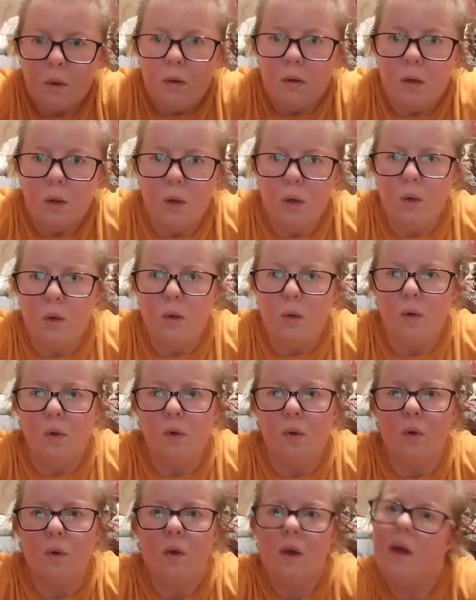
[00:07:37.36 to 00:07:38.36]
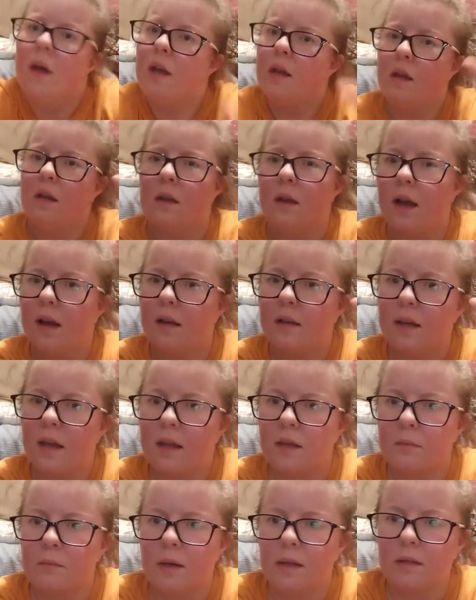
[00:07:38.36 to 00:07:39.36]
woohoo! You got a
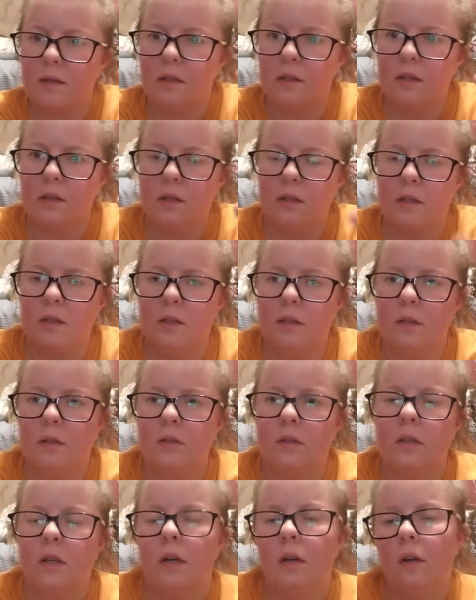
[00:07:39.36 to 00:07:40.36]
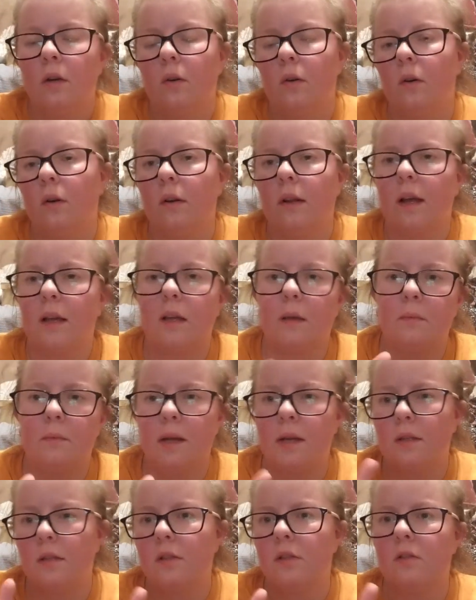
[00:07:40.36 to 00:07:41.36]
text message. Or like a
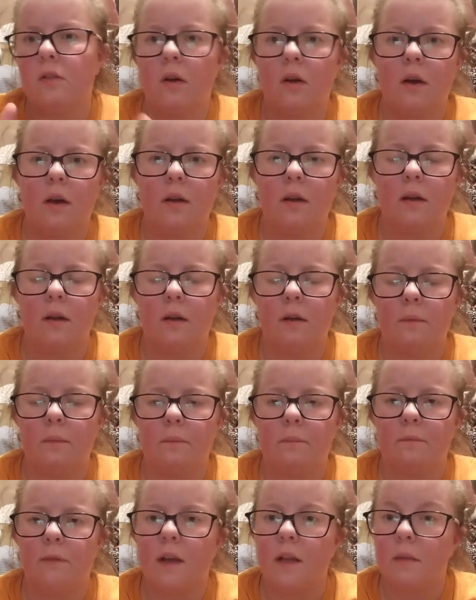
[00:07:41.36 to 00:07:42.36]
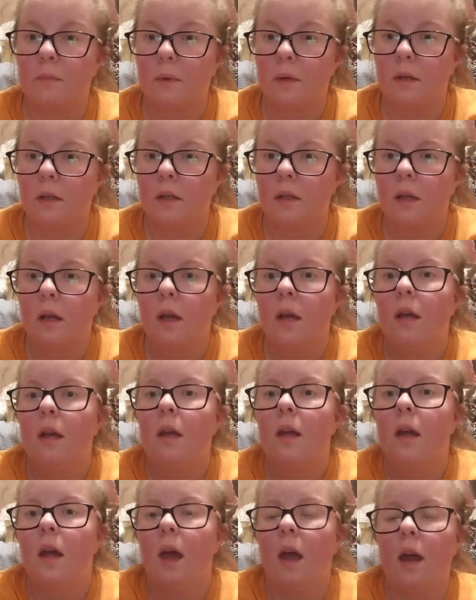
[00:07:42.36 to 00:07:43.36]
message on Facebook.
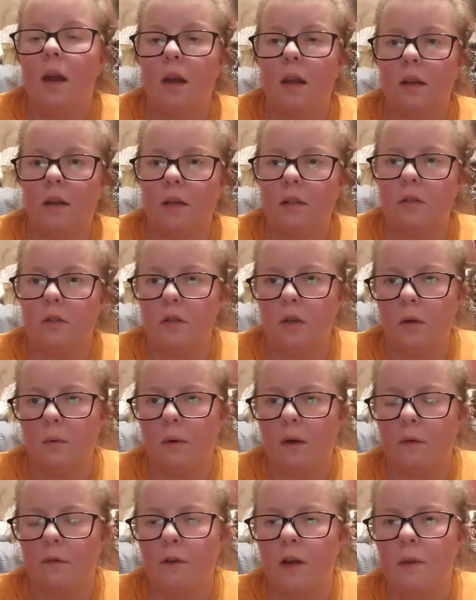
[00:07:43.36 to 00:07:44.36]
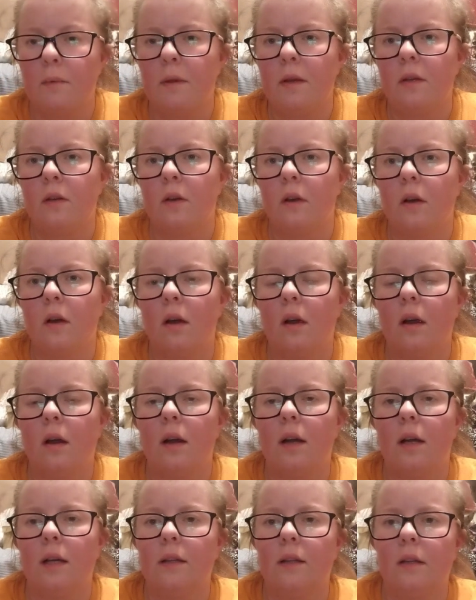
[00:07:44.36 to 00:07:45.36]
And it lets you know what freebies
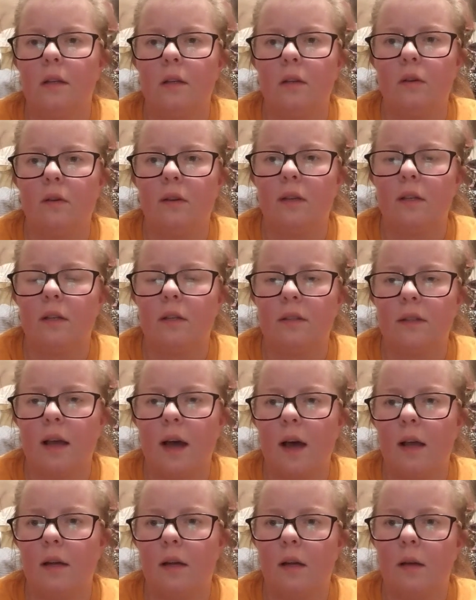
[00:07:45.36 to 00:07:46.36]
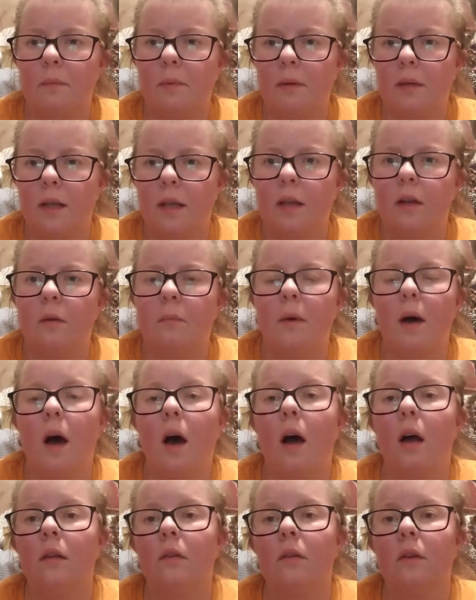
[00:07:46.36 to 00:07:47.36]
are. And then you get to sign up and get them.
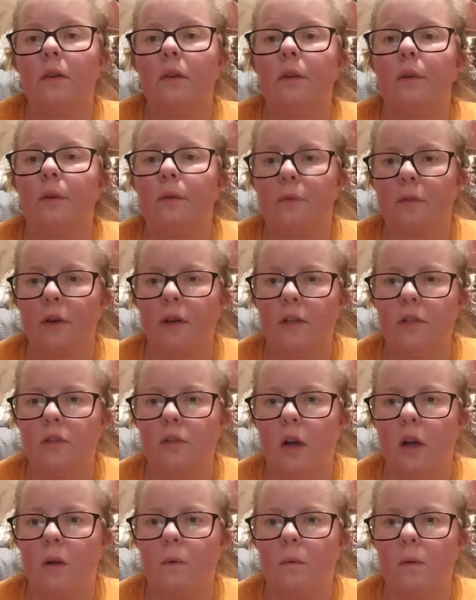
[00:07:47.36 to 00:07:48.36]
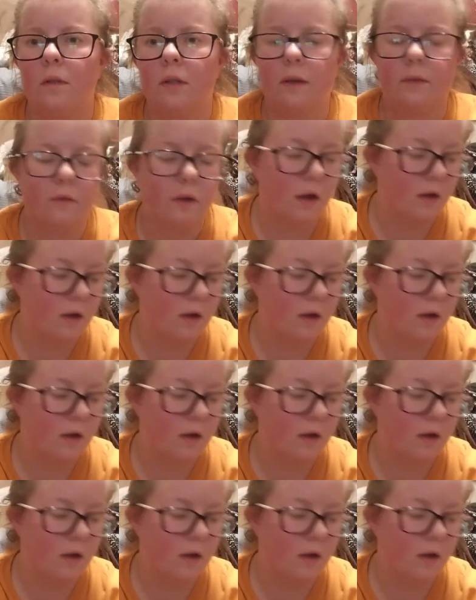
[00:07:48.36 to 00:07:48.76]
I also use Free Shark, which I've